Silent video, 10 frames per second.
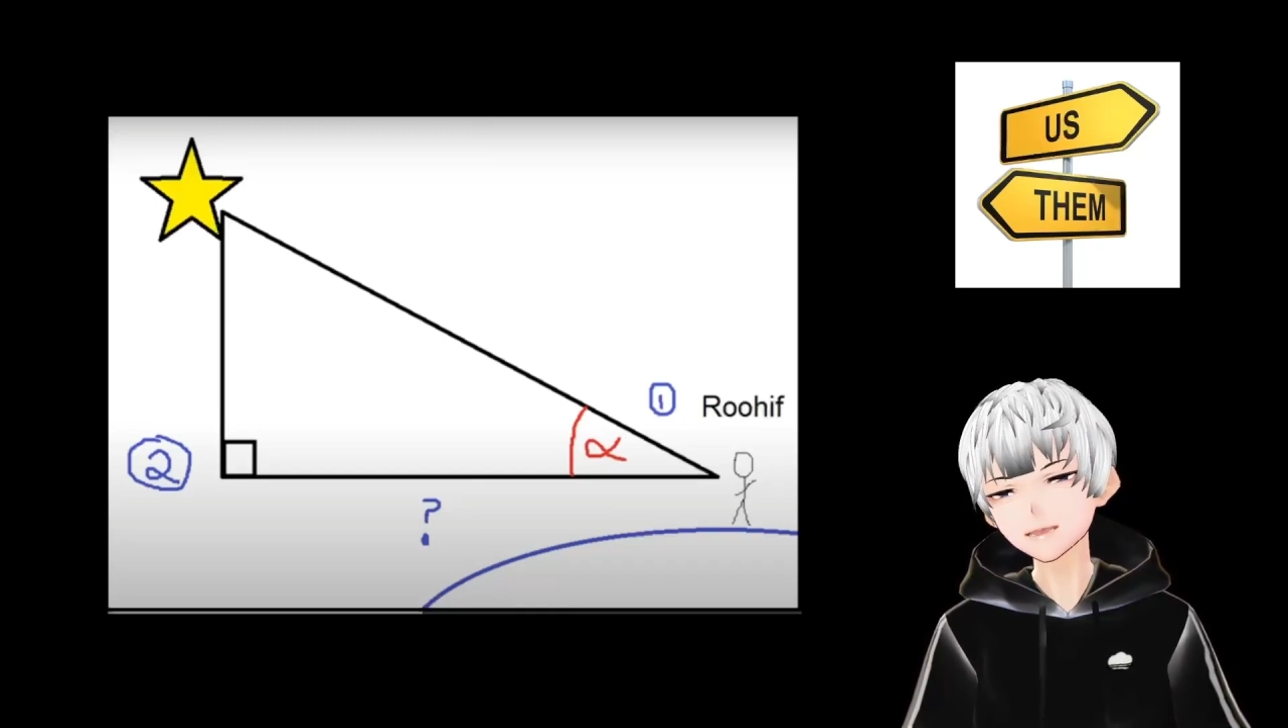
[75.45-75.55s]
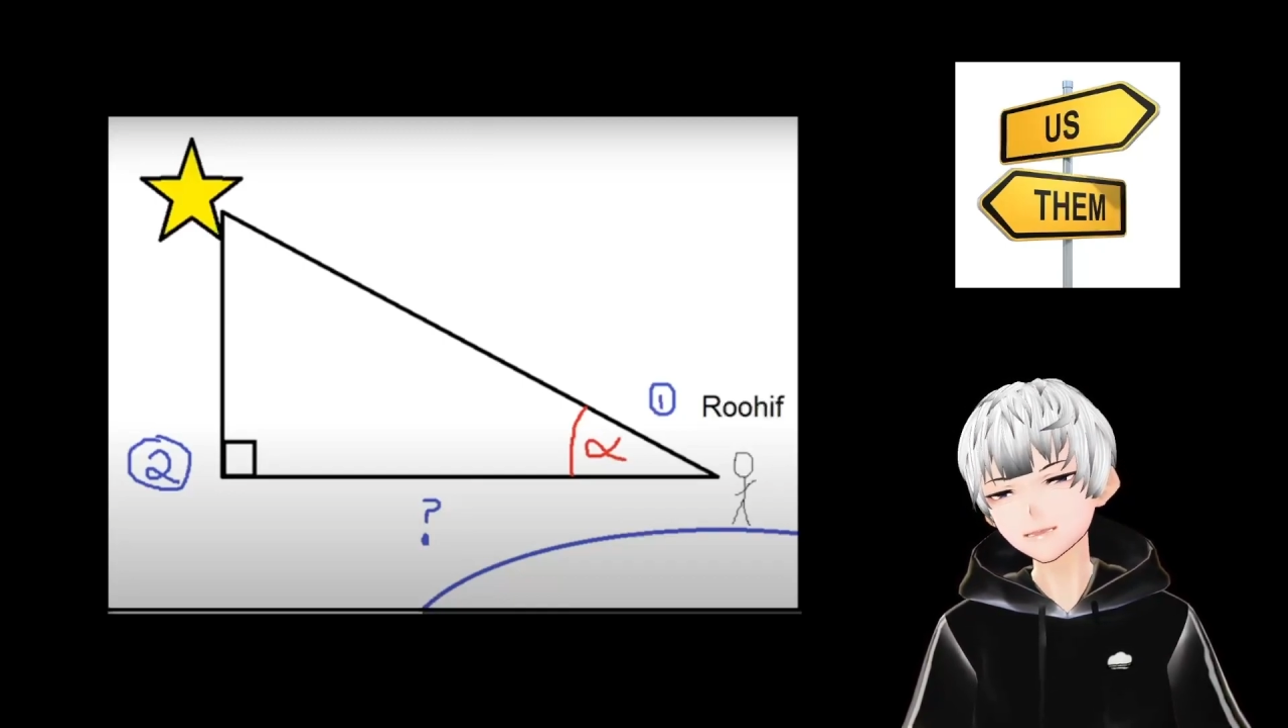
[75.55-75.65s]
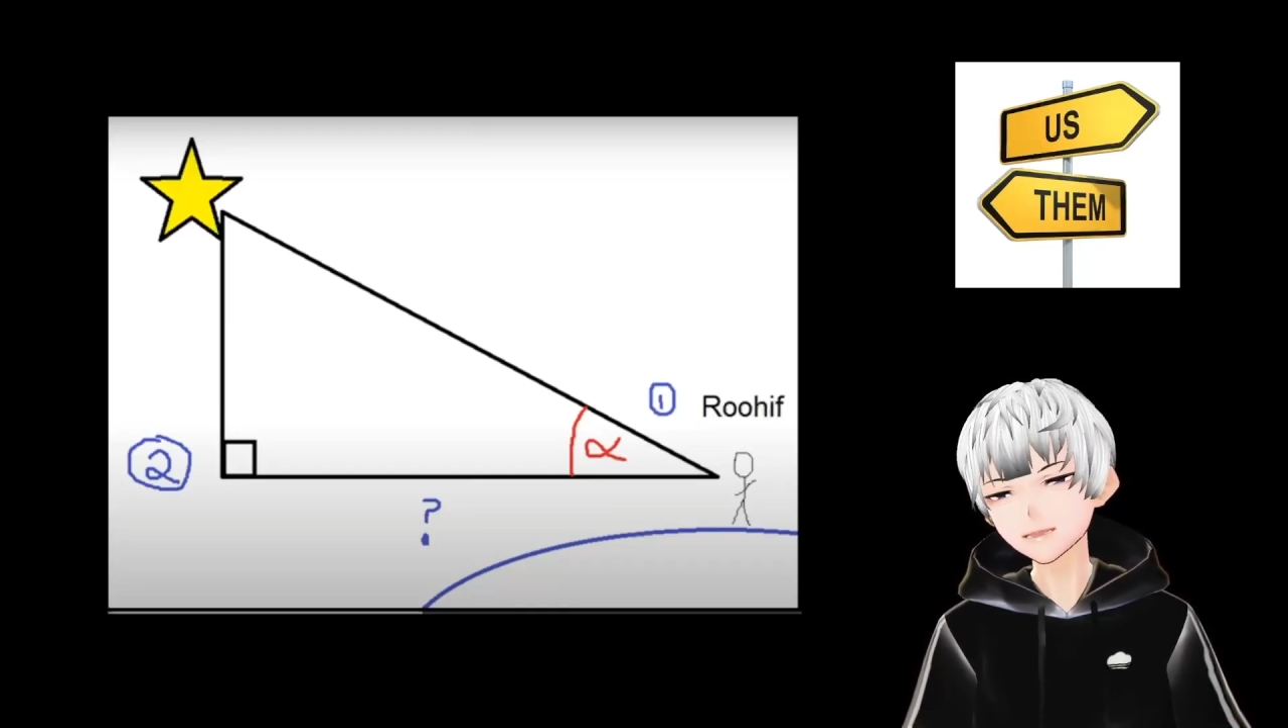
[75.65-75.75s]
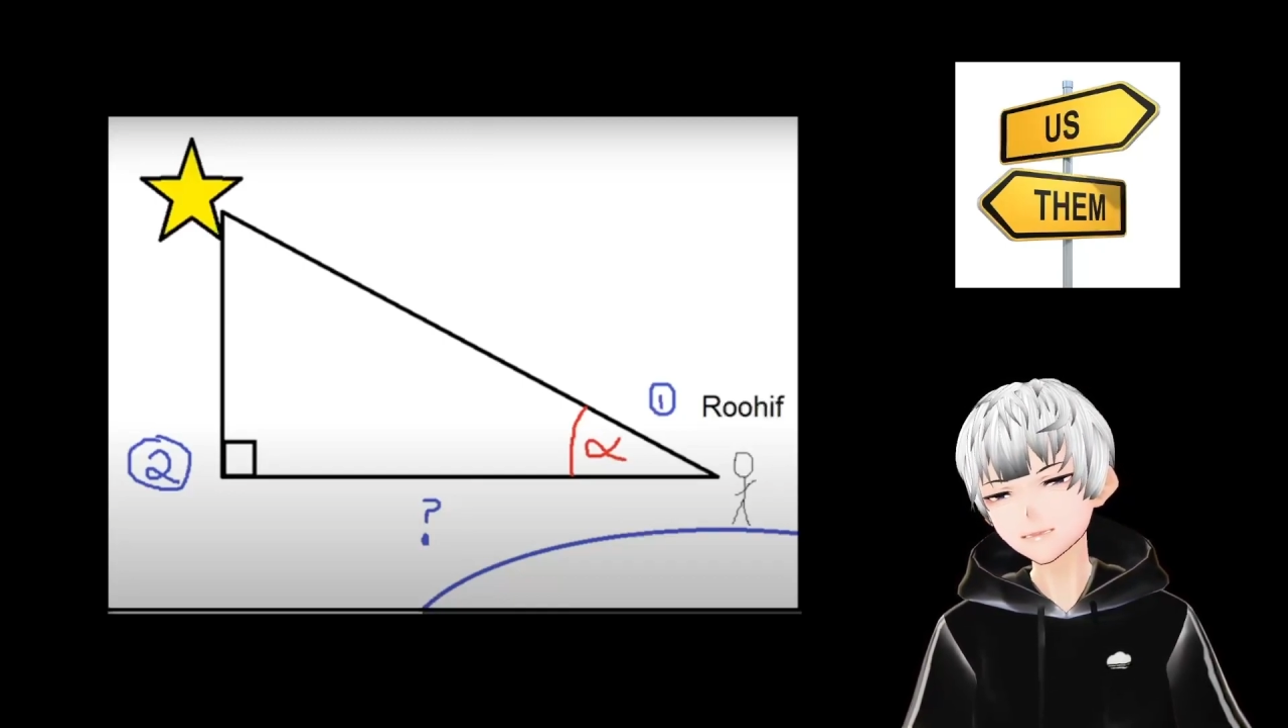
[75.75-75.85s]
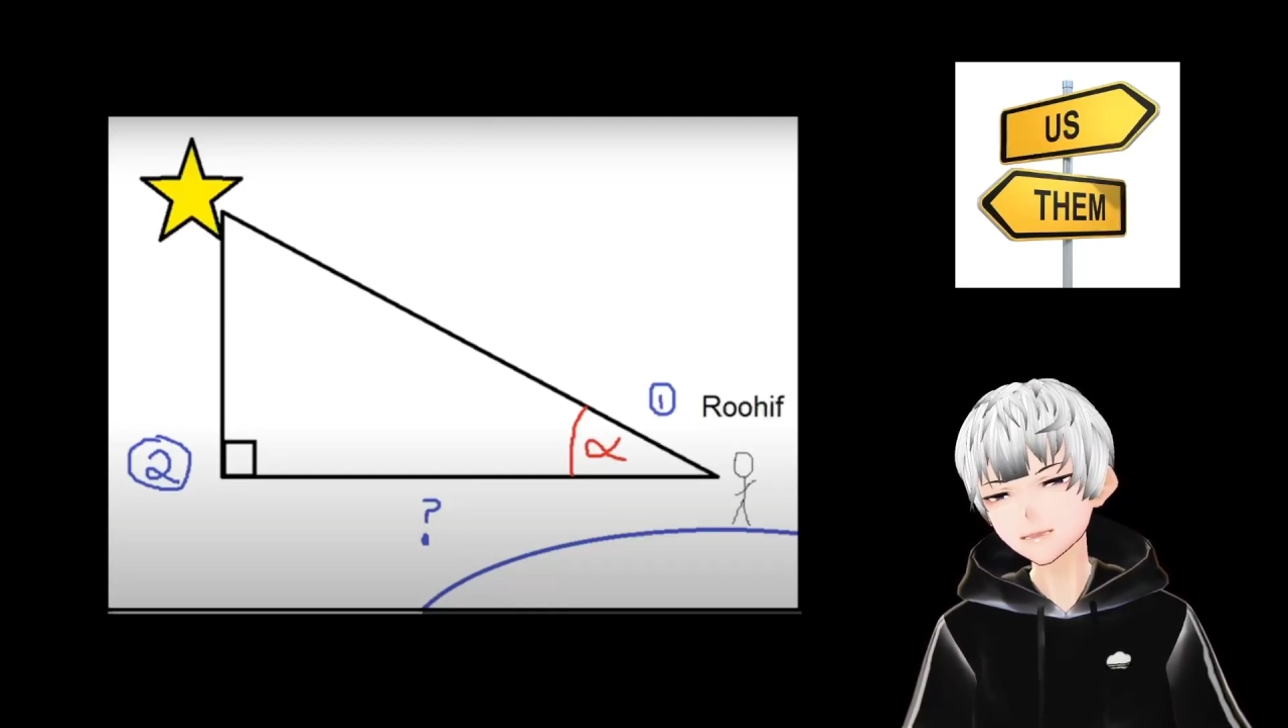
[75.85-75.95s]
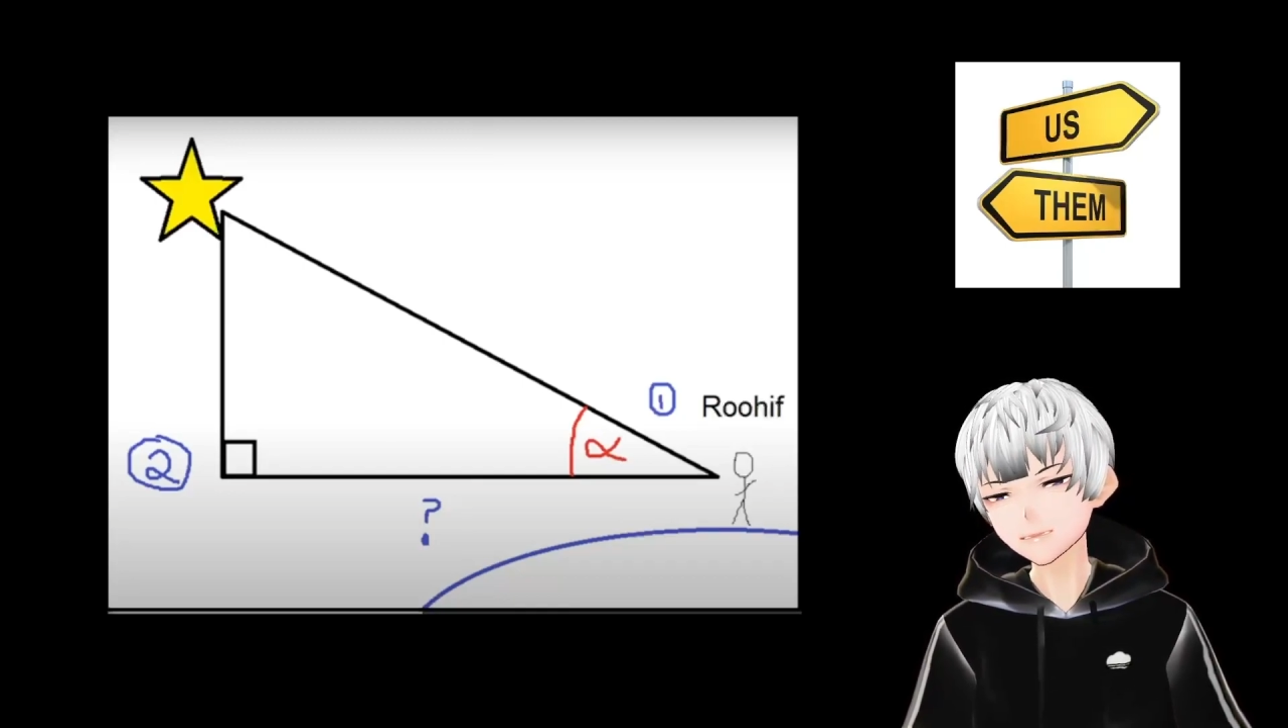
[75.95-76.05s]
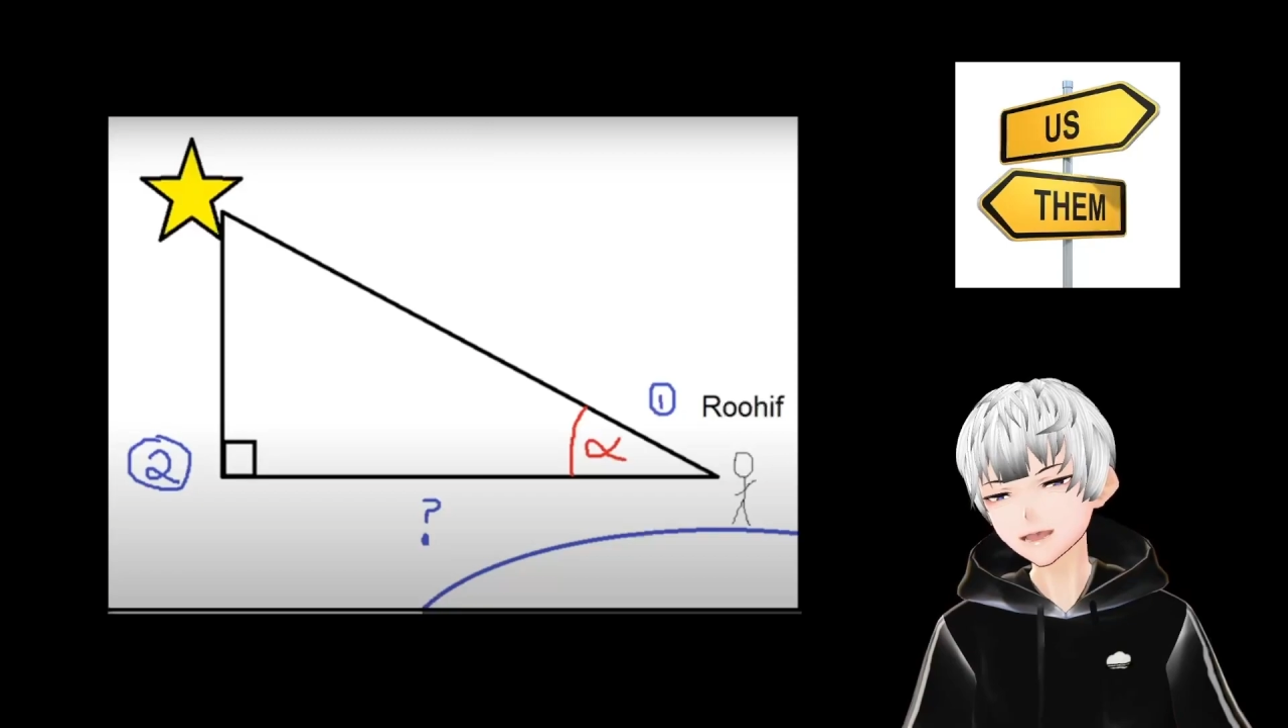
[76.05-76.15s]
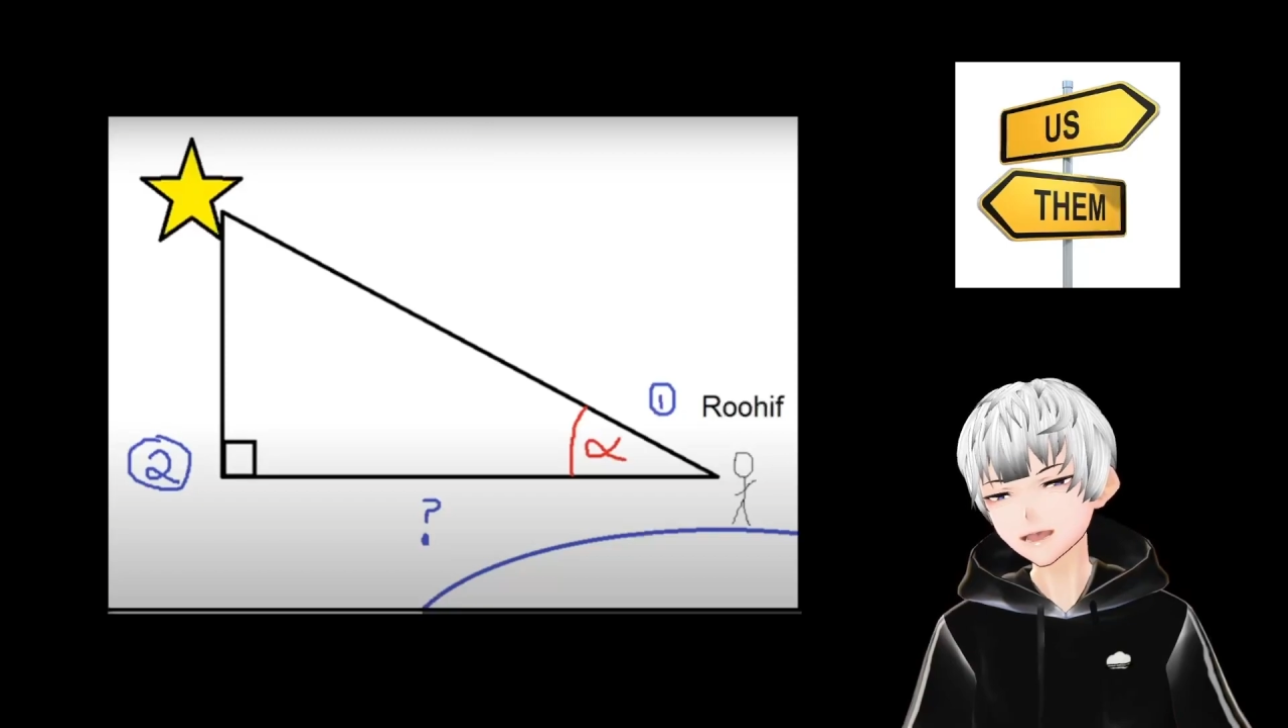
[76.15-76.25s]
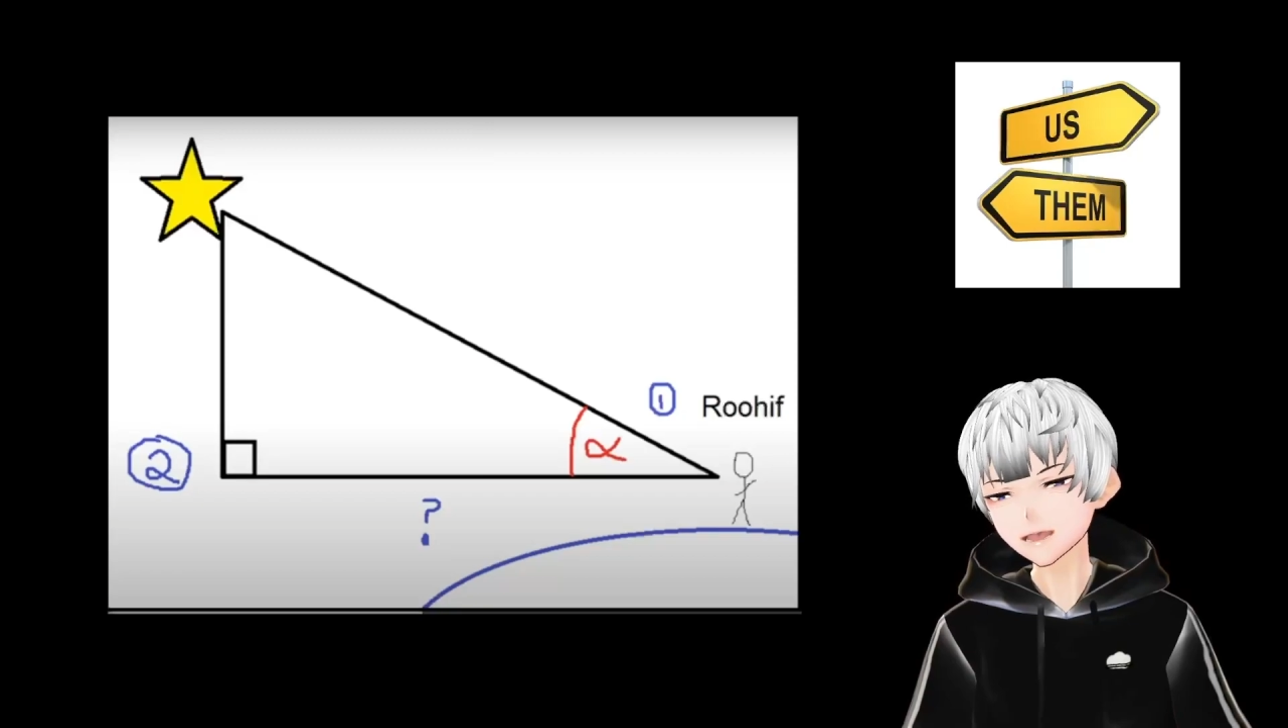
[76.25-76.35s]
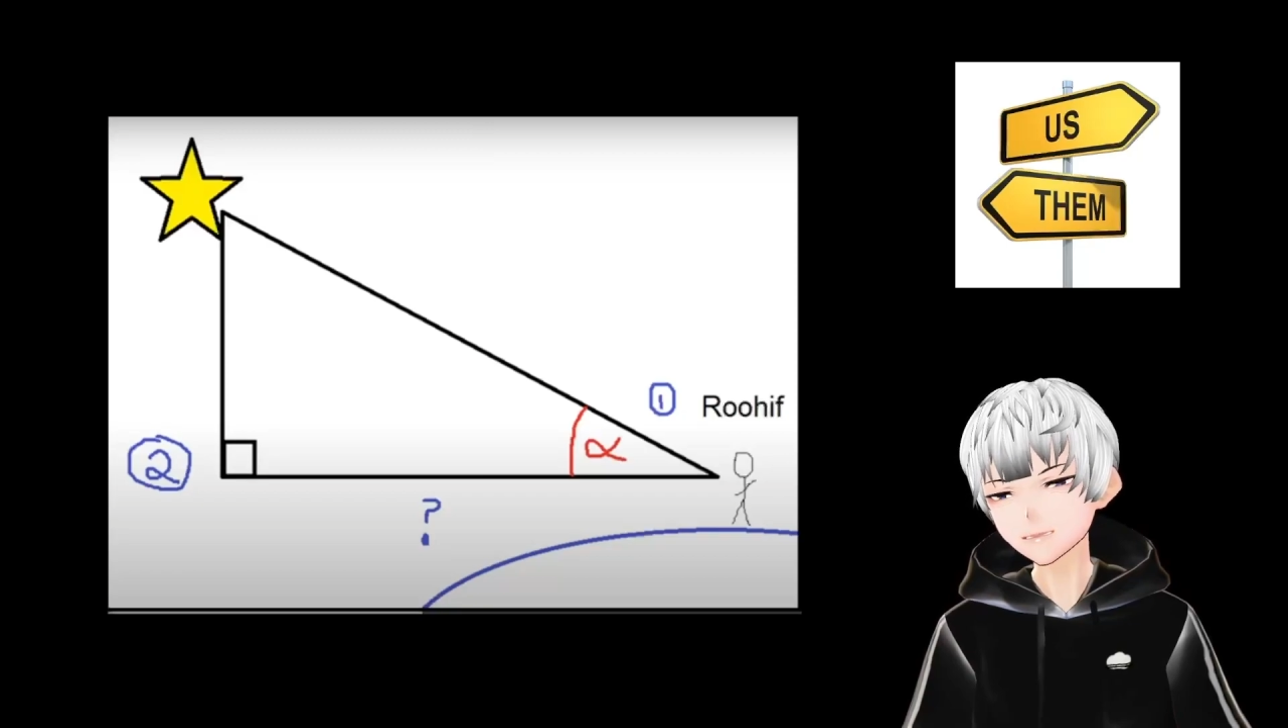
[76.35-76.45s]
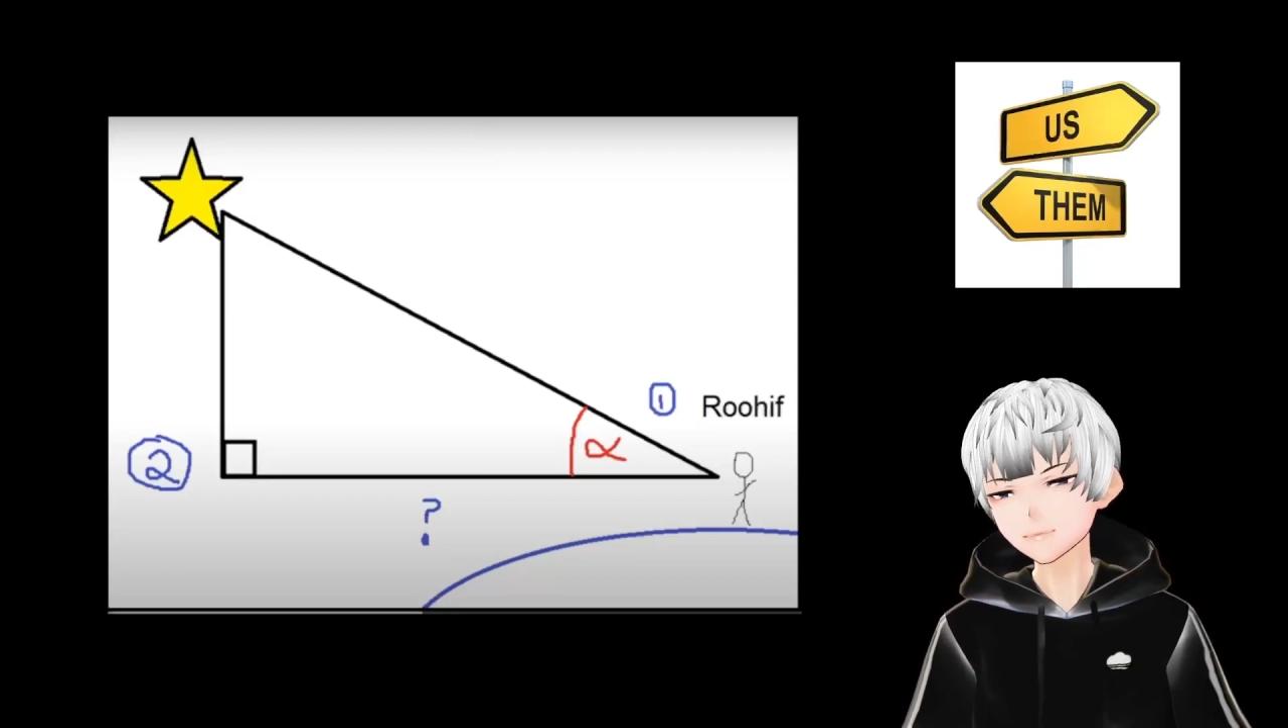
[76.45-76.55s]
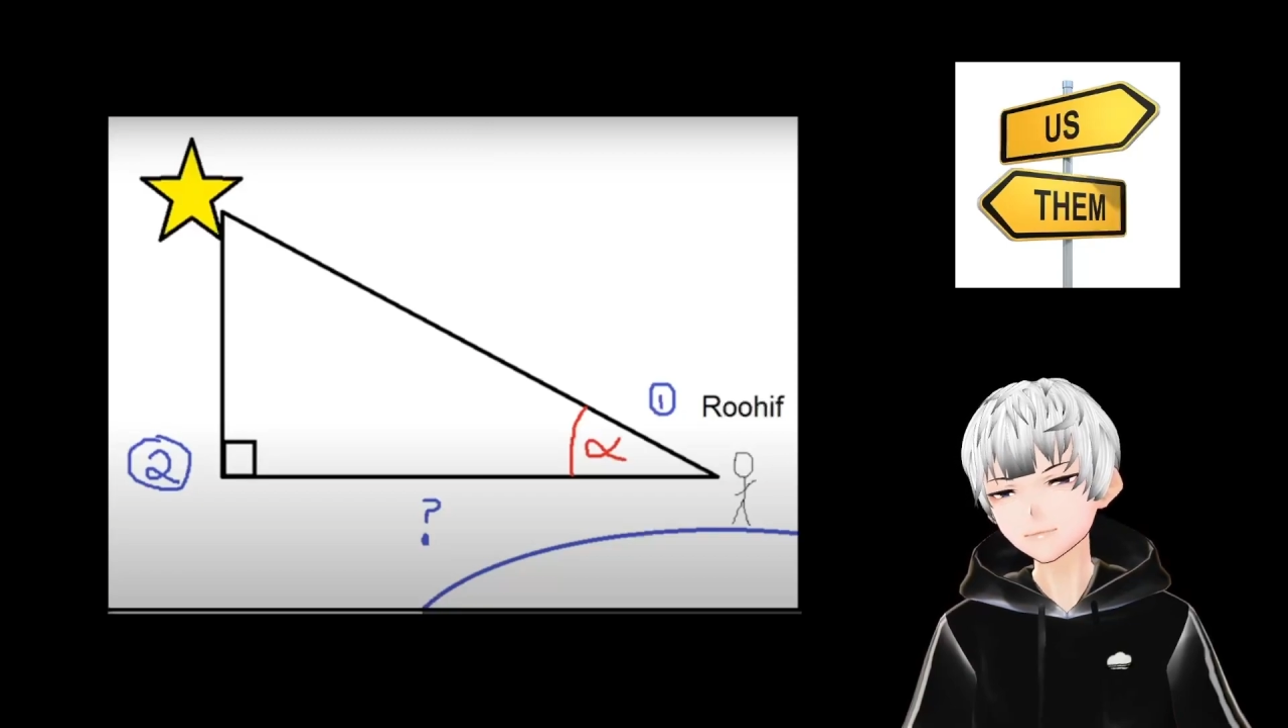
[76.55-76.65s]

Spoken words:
demonstration